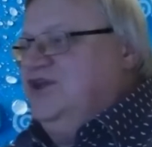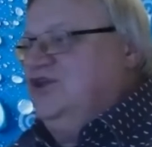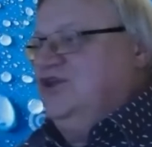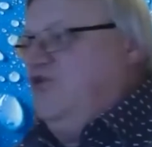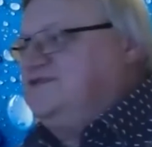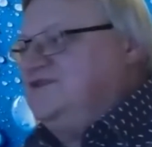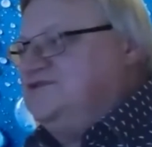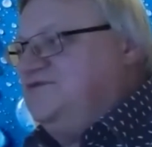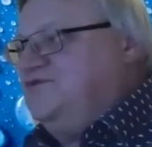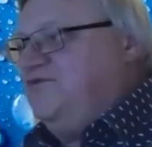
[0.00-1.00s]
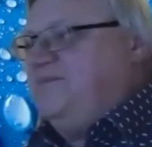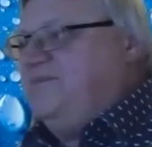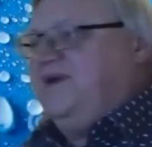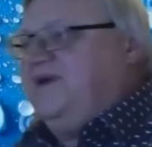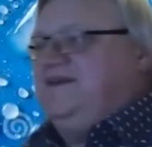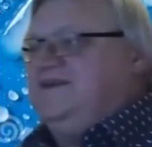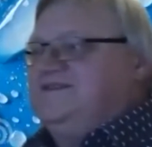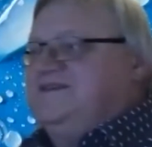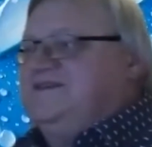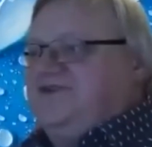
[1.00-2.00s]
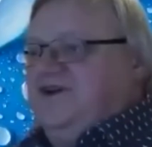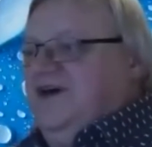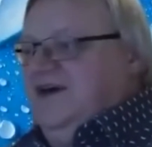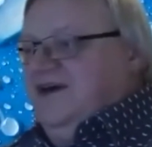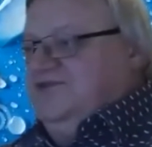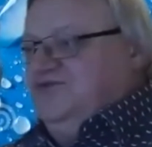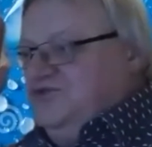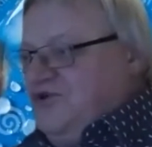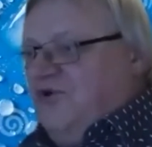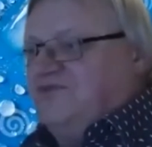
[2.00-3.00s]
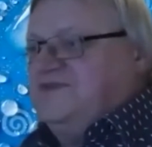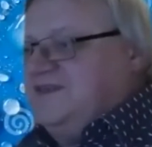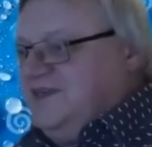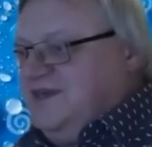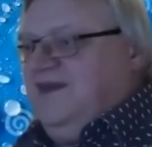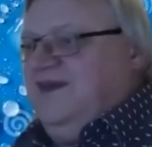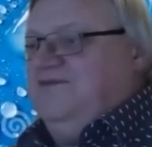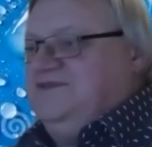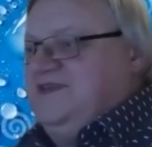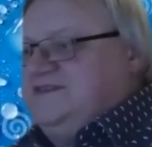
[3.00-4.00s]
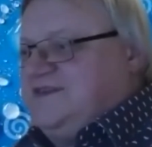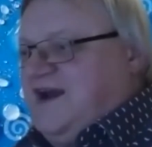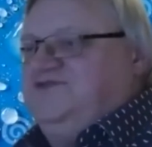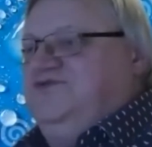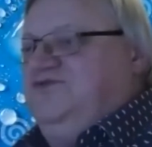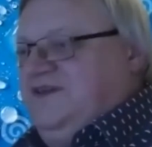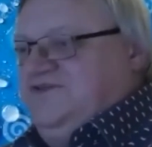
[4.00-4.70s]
losses of your fabricated structure, and you know that here with that structure you can